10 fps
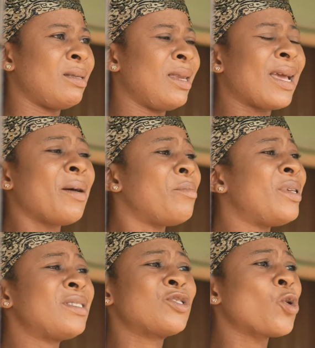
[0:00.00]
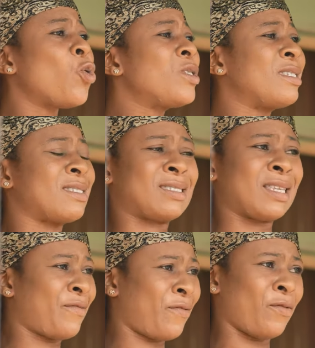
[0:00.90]
they can be so
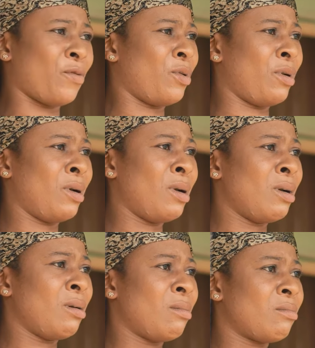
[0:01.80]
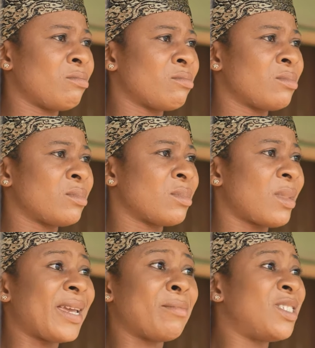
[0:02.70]
deceitful.
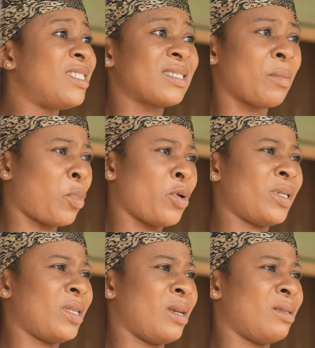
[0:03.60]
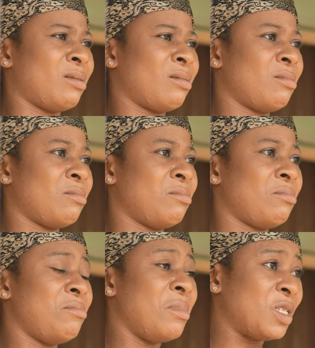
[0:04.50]
I am disappointed.
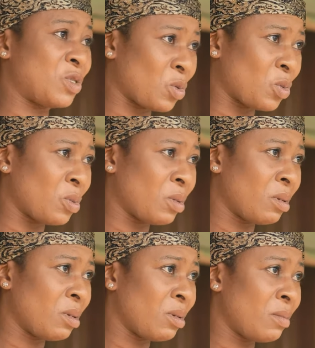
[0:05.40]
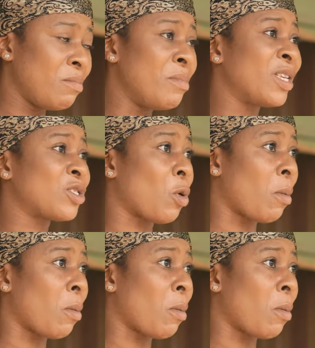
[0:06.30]
Miss